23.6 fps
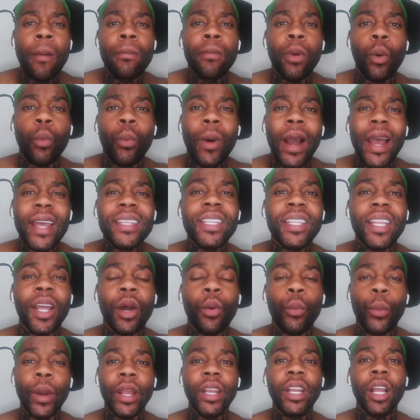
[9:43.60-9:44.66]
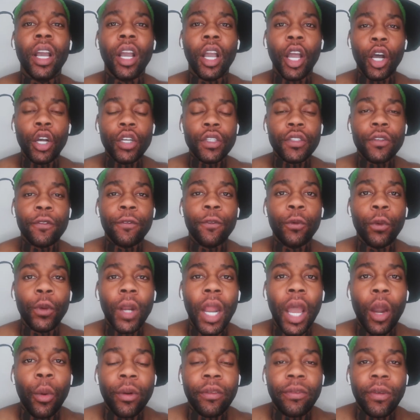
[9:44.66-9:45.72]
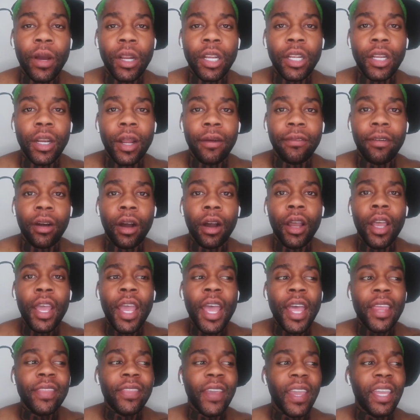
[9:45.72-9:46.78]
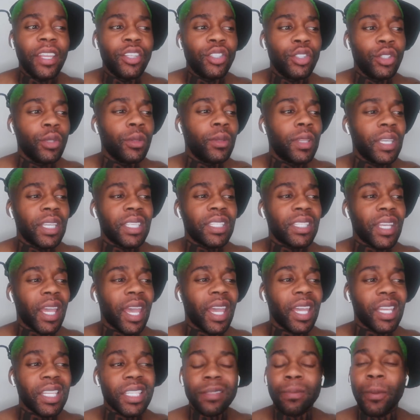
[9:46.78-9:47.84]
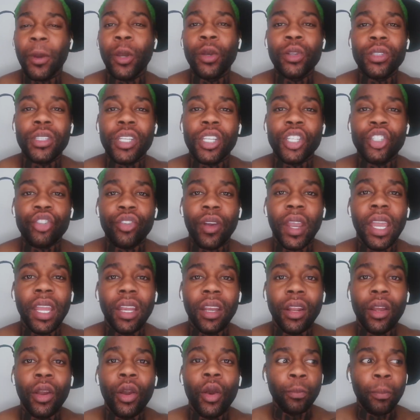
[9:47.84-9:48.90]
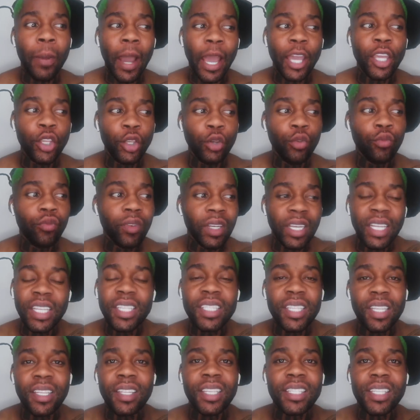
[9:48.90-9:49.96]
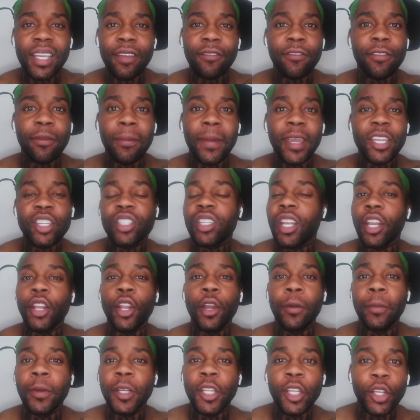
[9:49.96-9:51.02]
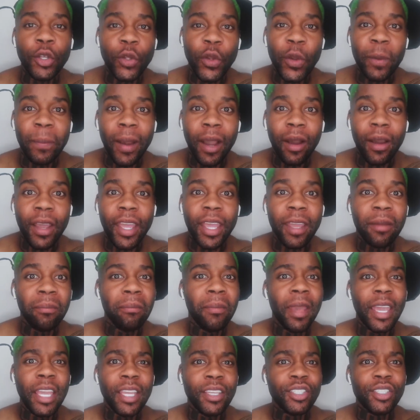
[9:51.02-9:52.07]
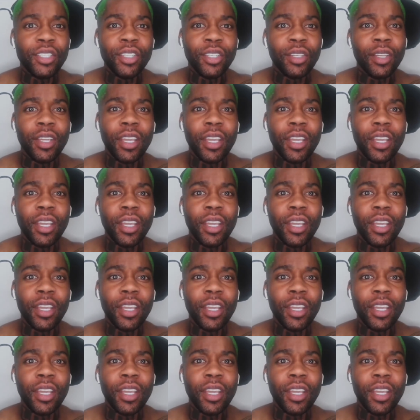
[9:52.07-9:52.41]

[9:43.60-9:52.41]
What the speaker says: but why is it that when girls fall out with one another, they do this exposing train? By you releasing this information that nobody knew about, it makes,